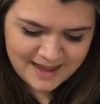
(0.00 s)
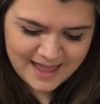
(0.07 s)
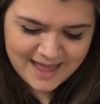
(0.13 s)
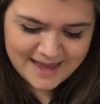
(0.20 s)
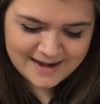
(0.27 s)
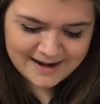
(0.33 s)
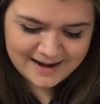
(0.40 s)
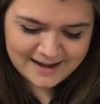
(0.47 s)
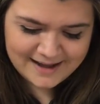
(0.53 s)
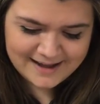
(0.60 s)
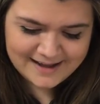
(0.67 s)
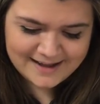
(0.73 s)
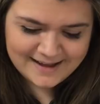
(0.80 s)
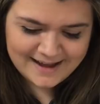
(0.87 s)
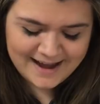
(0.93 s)
And
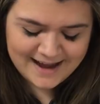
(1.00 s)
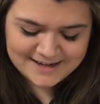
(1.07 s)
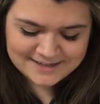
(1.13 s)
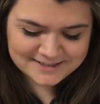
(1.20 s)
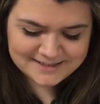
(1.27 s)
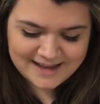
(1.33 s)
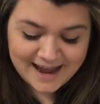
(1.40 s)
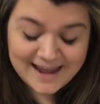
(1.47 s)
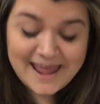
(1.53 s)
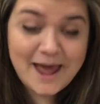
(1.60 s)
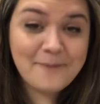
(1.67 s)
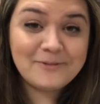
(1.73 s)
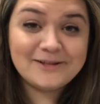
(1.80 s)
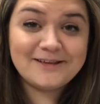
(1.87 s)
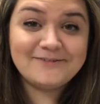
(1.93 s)
I
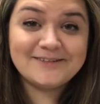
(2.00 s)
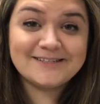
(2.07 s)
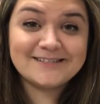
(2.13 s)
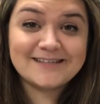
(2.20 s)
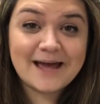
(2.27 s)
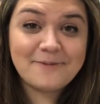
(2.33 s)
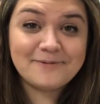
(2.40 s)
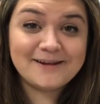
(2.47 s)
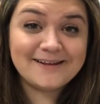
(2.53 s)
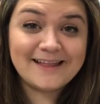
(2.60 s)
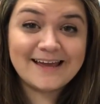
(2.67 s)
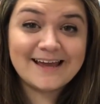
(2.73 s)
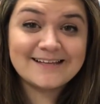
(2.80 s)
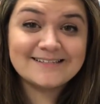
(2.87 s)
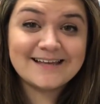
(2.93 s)
can't believe this is happening.
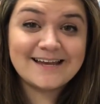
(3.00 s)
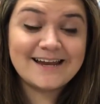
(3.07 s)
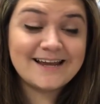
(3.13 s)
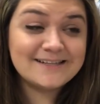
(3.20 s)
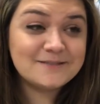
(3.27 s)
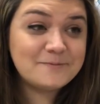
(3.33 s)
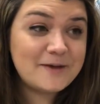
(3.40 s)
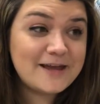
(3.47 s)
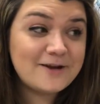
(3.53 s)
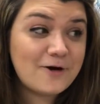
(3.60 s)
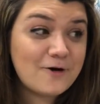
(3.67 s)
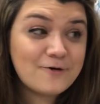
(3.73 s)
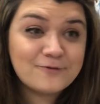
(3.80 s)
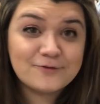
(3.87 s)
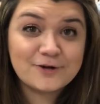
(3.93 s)
Like I said, it's been
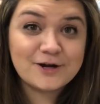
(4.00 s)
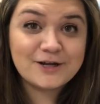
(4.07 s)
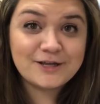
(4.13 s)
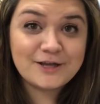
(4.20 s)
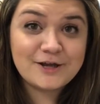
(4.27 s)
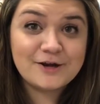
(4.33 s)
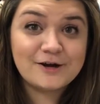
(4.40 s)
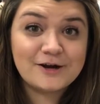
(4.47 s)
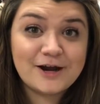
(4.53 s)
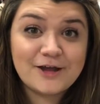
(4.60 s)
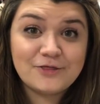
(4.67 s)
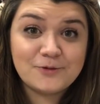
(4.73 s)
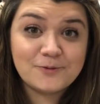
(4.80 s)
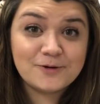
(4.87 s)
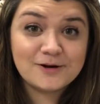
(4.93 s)
over a year
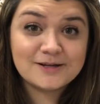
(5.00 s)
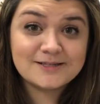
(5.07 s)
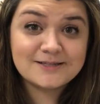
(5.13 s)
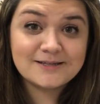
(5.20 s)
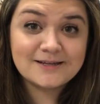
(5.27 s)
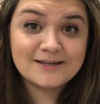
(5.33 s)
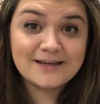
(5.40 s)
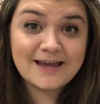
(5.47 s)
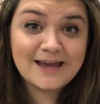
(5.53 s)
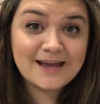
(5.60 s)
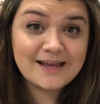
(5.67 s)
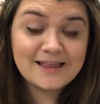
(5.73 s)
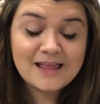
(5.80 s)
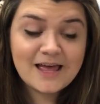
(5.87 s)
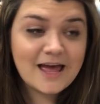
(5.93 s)
in the works.
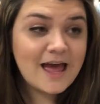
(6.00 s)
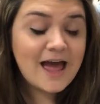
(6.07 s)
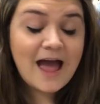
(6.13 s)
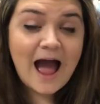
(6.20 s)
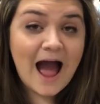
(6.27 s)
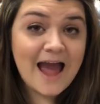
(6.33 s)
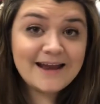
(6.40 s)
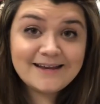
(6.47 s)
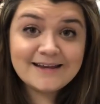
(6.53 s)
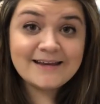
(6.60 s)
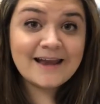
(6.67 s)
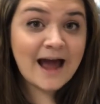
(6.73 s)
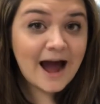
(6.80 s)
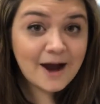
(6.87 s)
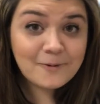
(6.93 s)
I did
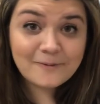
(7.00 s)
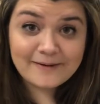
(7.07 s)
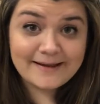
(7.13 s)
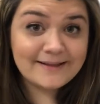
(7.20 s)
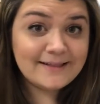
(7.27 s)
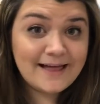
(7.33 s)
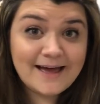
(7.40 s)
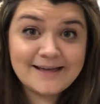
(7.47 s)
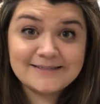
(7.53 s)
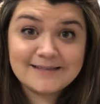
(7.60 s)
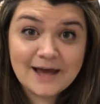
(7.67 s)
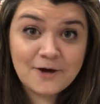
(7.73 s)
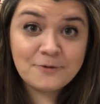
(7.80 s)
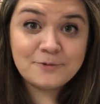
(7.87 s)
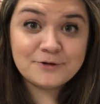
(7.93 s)
not realize
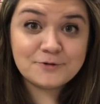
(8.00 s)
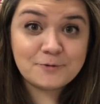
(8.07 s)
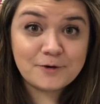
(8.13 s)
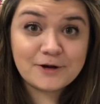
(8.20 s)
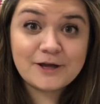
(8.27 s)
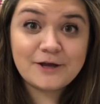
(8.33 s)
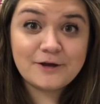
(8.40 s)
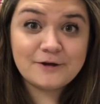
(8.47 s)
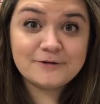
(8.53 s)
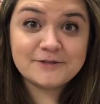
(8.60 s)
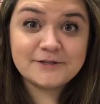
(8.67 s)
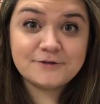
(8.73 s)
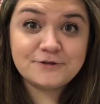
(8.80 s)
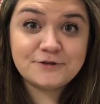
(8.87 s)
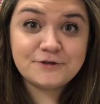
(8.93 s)
how much work it goes
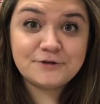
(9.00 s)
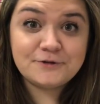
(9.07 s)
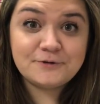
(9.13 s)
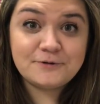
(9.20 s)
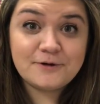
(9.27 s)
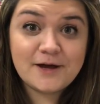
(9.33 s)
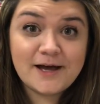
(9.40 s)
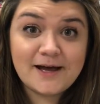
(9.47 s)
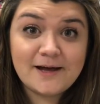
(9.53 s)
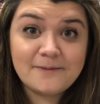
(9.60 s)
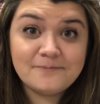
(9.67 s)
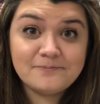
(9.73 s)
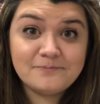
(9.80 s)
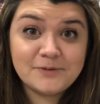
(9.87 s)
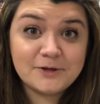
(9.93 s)
into
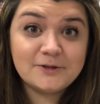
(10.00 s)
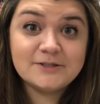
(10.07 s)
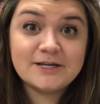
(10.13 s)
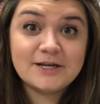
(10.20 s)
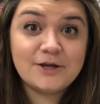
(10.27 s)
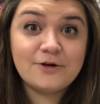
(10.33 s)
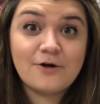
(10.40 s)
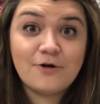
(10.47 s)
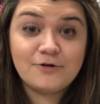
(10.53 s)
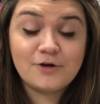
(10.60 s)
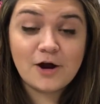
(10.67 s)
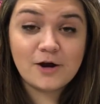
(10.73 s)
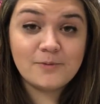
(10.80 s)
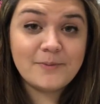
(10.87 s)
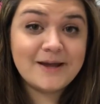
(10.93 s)
building your own
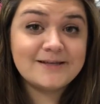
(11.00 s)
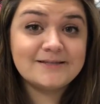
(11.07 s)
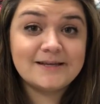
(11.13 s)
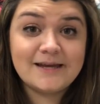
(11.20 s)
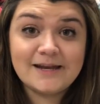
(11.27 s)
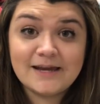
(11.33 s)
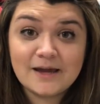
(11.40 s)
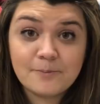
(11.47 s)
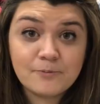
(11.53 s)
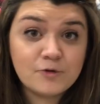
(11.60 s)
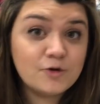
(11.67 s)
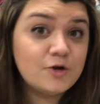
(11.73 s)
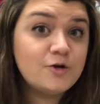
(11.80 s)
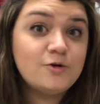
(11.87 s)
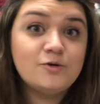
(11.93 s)
yarn base and getting it
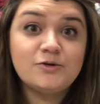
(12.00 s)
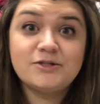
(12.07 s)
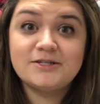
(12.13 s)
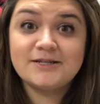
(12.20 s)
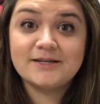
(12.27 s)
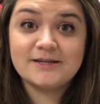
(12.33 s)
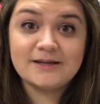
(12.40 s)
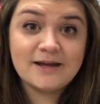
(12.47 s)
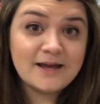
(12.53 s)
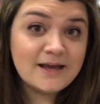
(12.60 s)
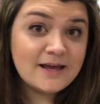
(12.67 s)
produced and